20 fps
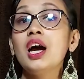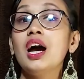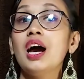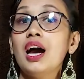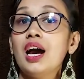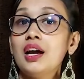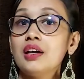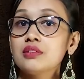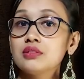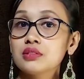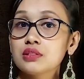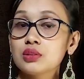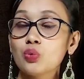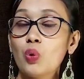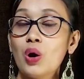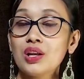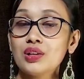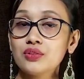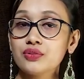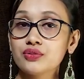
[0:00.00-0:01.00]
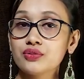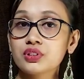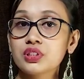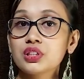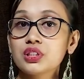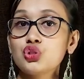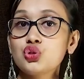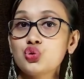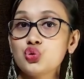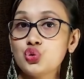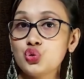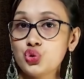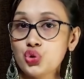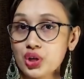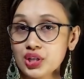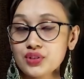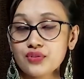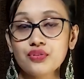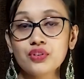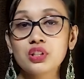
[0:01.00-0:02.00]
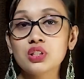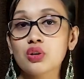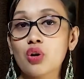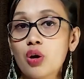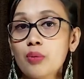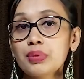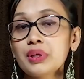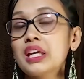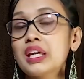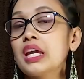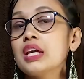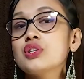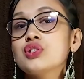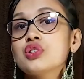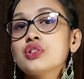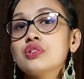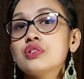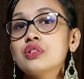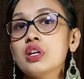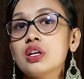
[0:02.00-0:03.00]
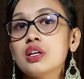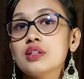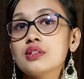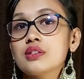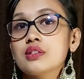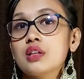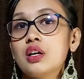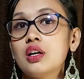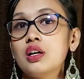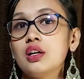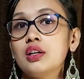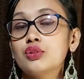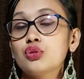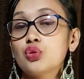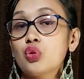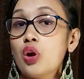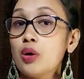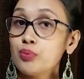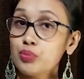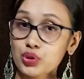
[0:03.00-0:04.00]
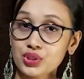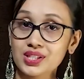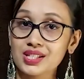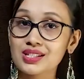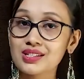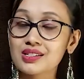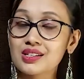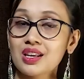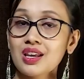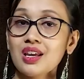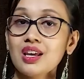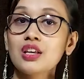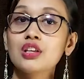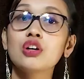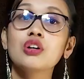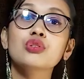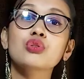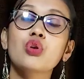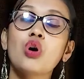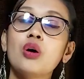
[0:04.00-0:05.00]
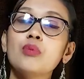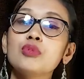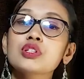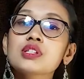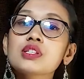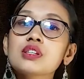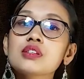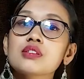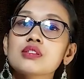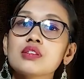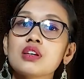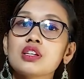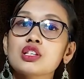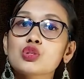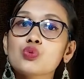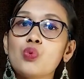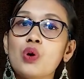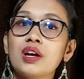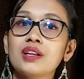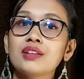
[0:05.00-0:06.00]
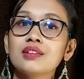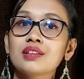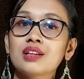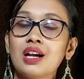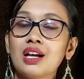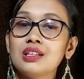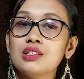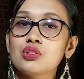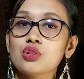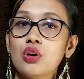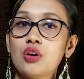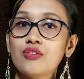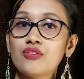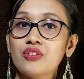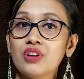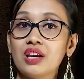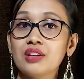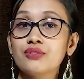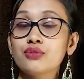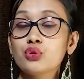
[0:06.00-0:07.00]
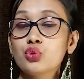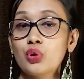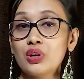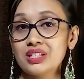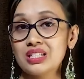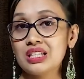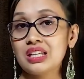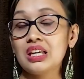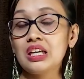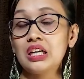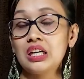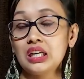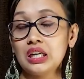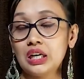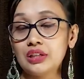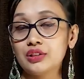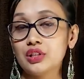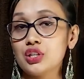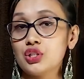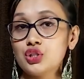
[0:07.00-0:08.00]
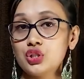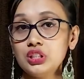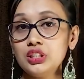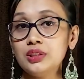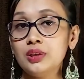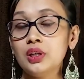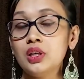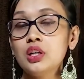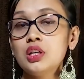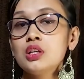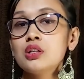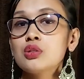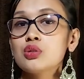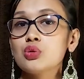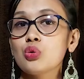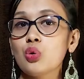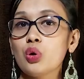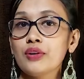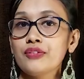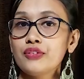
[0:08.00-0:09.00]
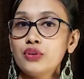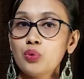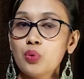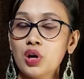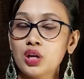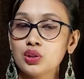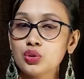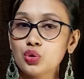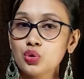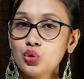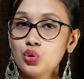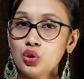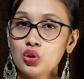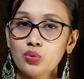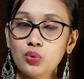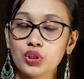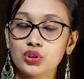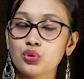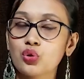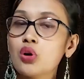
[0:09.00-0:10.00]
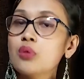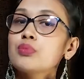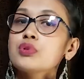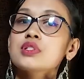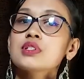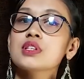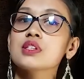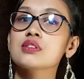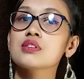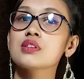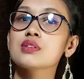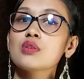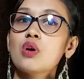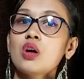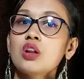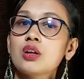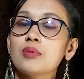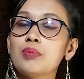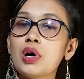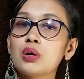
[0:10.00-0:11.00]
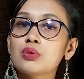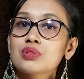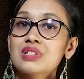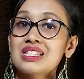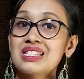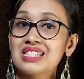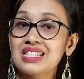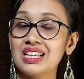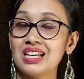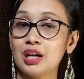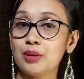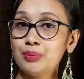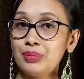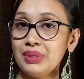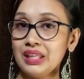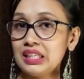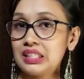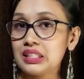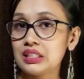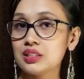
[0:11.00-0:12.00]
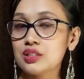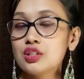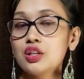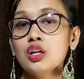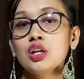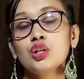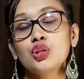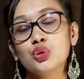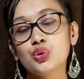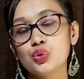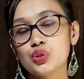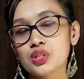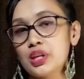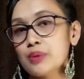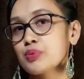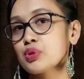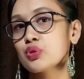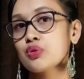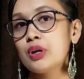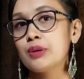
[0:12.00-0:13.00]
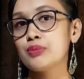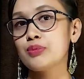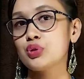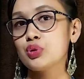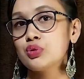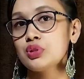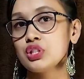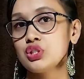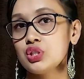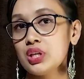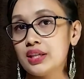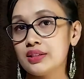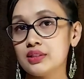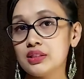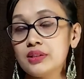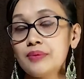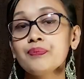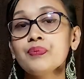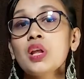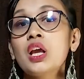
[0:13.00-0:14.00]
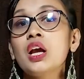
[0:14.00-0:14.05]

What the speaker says: And one of the dreadful complication is thrombosis. Thrombosis is one kind of life-threatening condition. So if you want to know what thrombosis is all about, stay updated. Do subscribe to the channel.